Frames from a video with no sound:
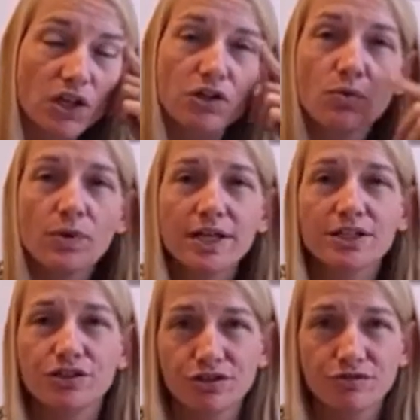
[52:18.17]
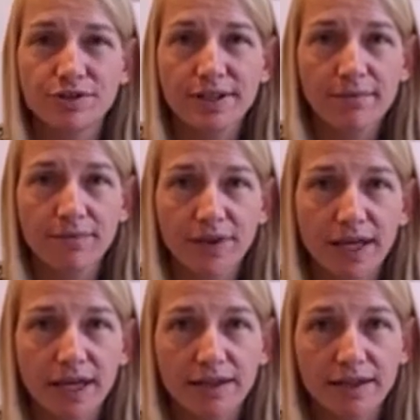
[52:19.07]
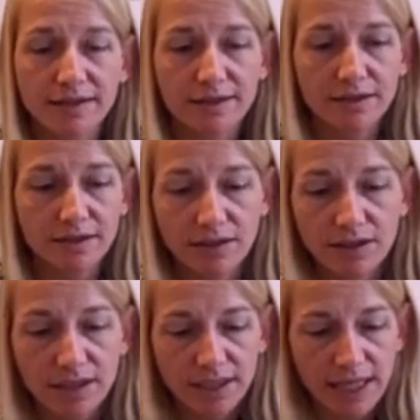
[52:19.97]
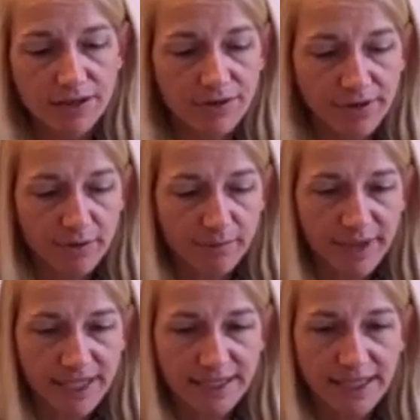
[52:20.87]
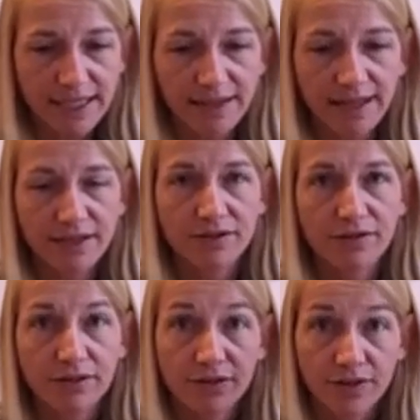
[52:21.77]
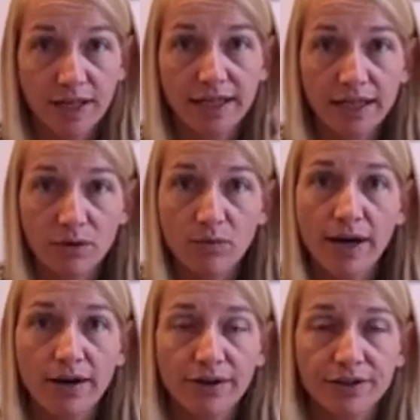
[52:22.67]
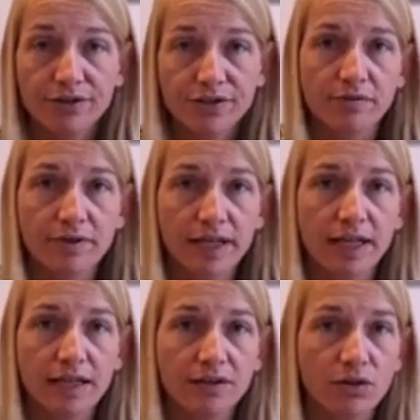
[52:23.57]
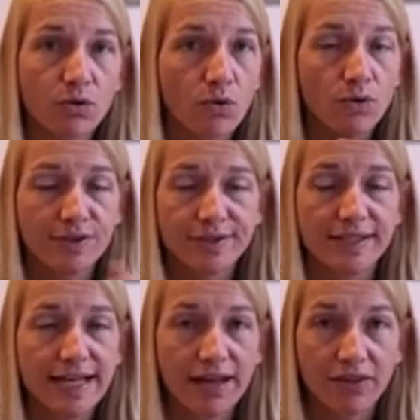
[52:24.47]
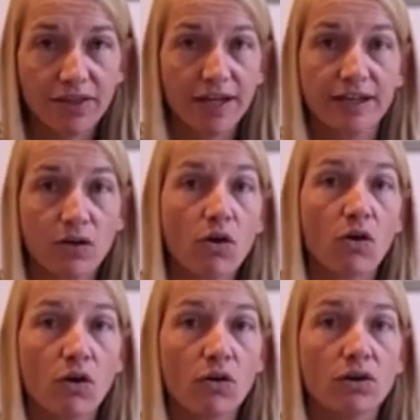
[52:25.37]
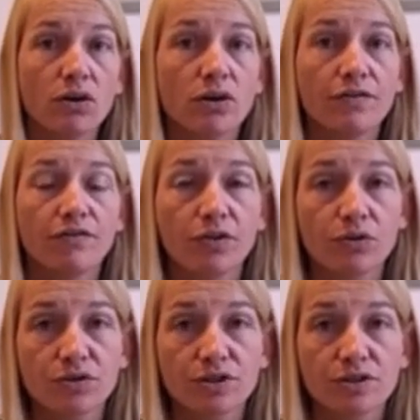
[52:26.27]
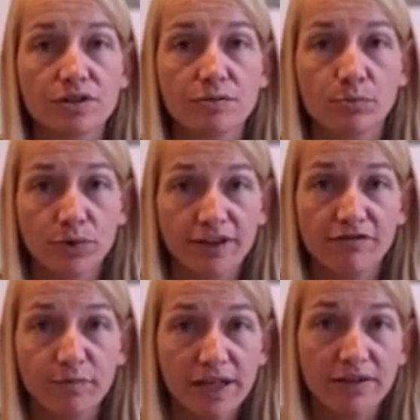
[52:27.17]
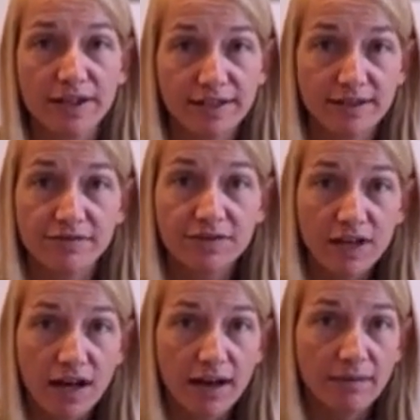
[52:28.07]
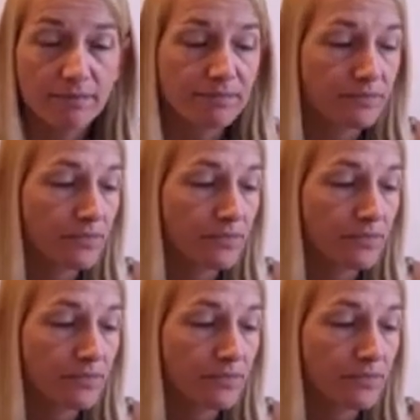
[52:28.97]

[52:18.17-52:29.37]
you don't want to do something that's going to get you so busy that you're thinking while you're doing it. The goal is to not think at all for those brief periods of time,